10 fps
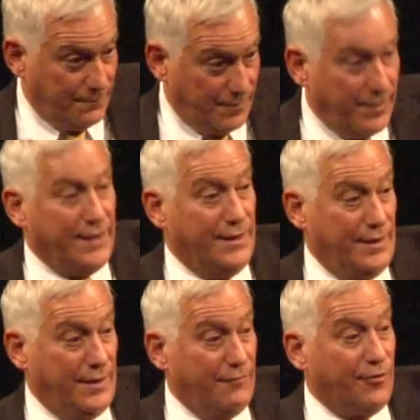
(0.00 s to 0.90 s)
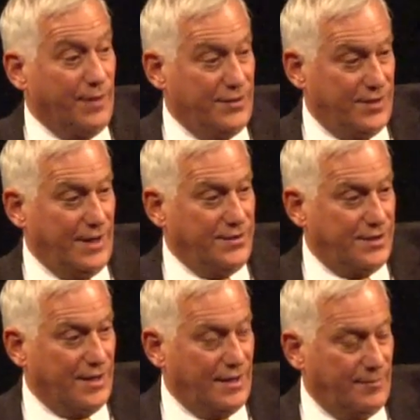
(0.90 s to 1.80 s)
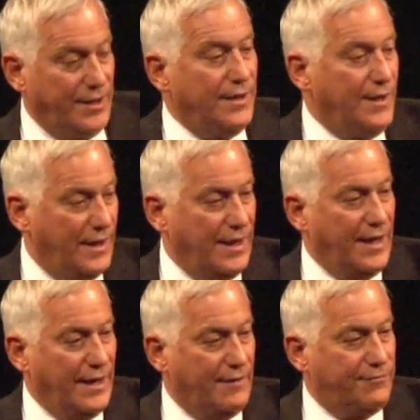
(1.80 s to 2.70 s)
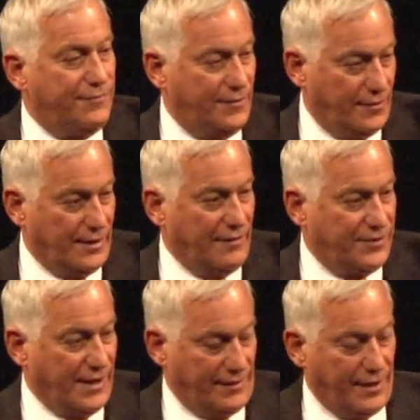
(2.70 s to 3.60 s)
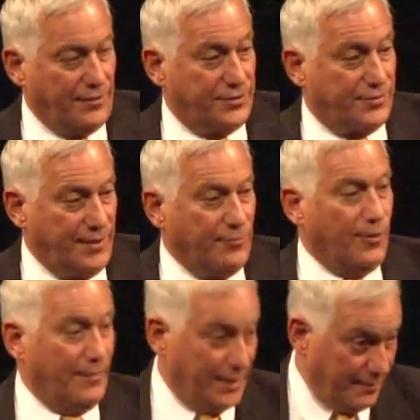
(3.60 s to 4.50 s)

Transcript: from being in an information age economy and half or left out. I don't just mean women.